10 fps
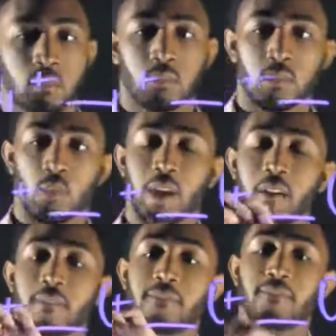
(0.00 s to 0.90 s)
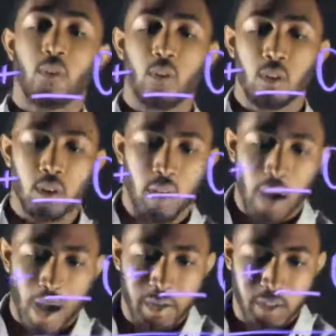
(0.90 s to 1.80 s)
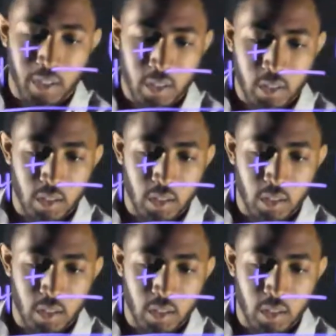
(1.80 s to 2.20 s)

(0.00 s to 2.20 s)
We have 4 hydrogens.